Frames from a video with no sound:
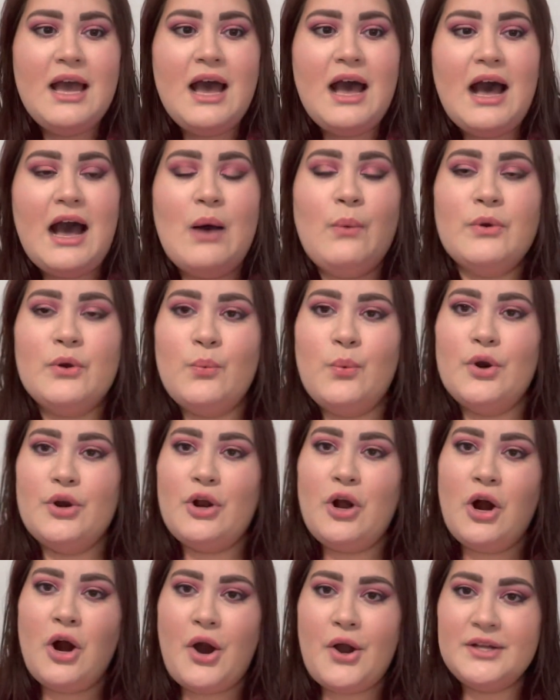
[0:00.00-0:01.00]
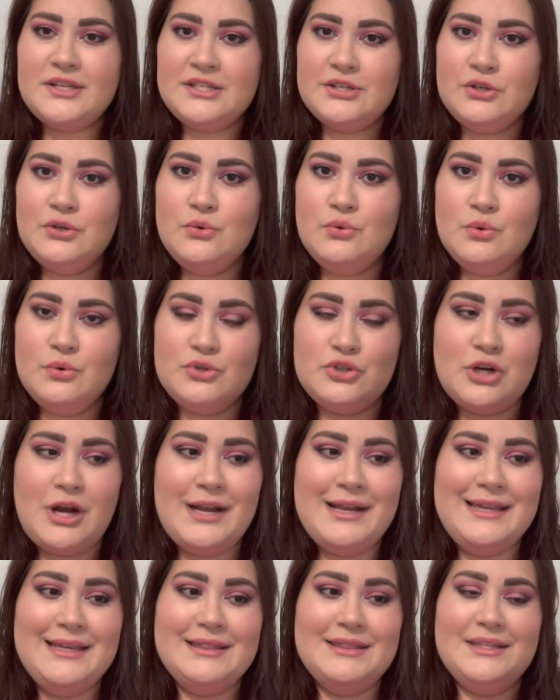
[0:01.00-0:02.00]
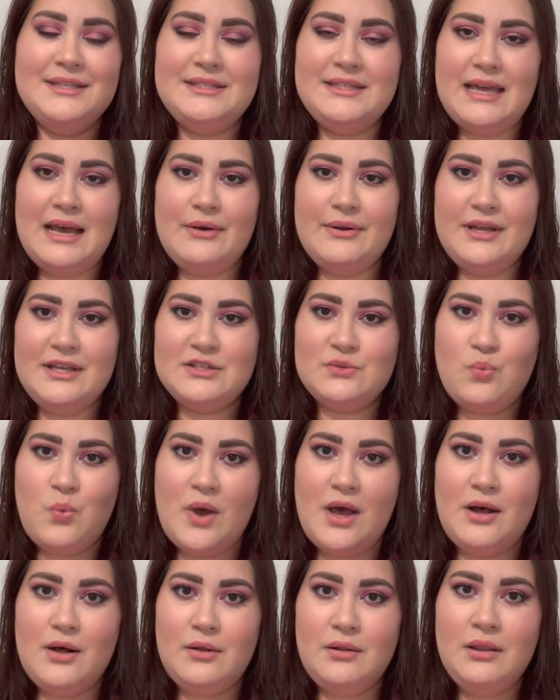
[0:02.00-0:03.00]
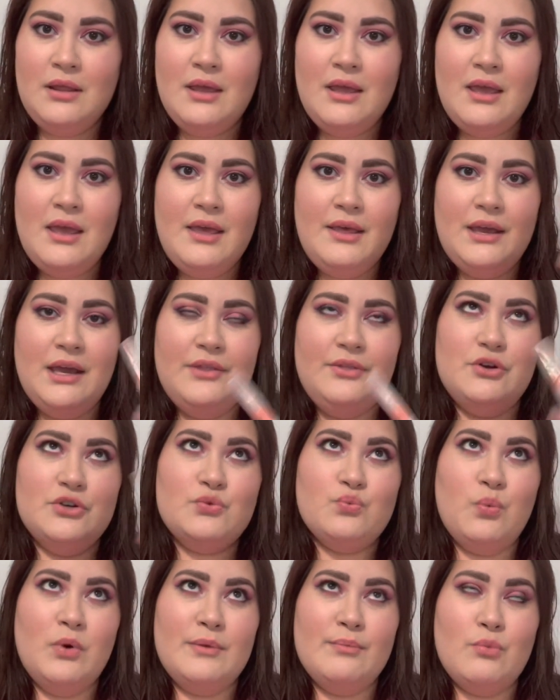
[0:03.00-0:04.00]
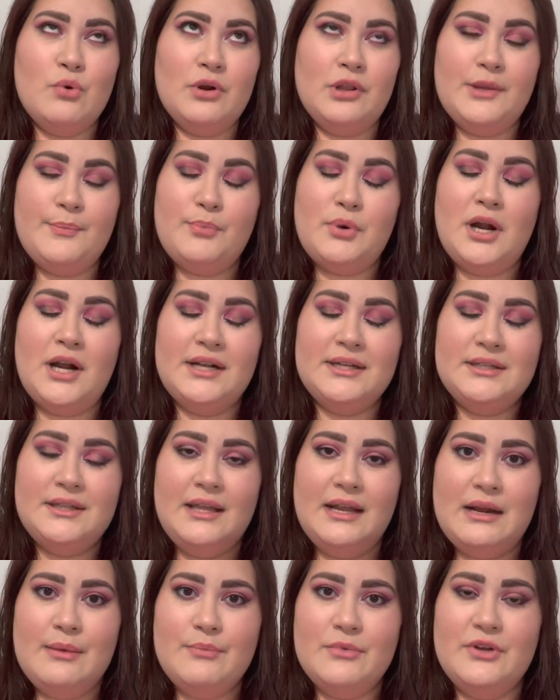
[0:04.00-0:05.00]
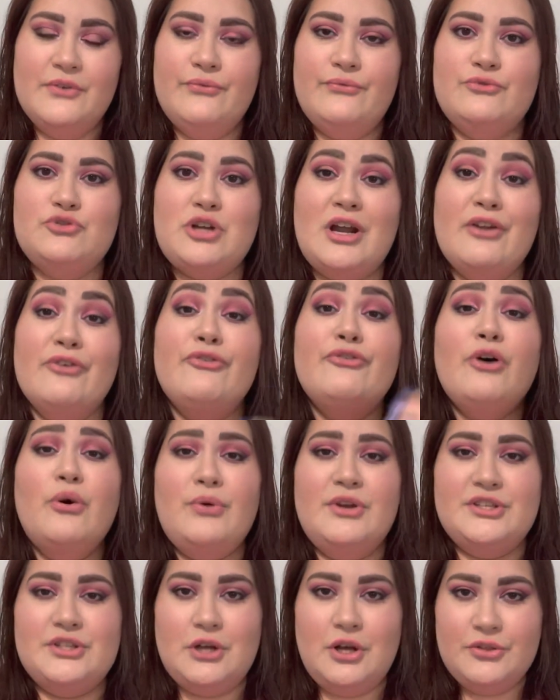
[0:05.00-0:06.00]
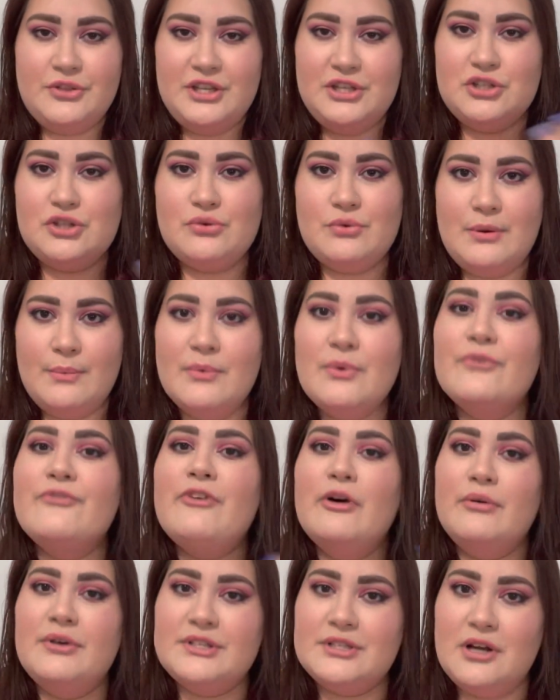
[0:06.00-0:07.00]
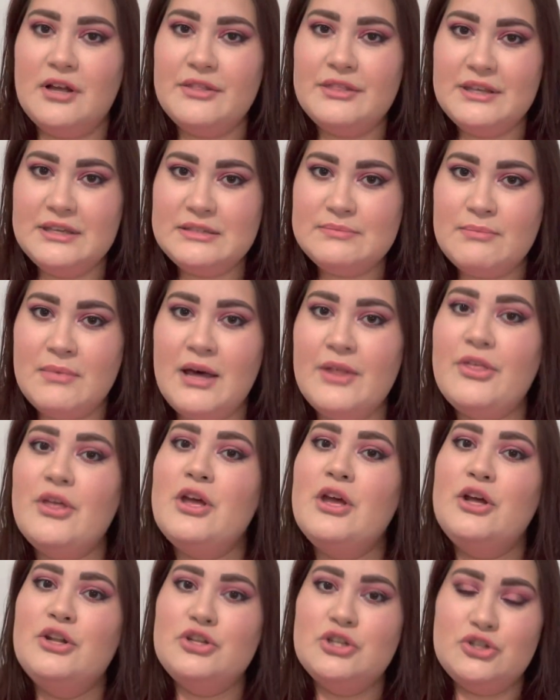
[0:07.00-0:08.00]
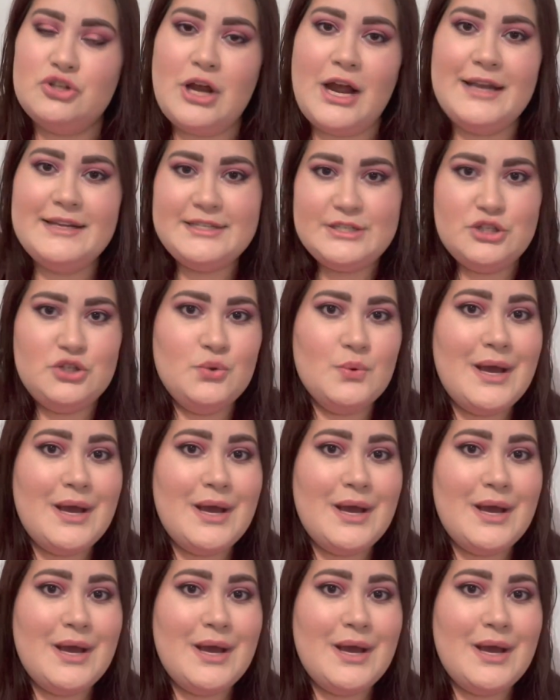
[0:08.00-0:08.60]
I want to work hard to try to get this out as well. And there's one more lip product that I'm going to try to focus on. These 3 I'm going to focus on this month to try to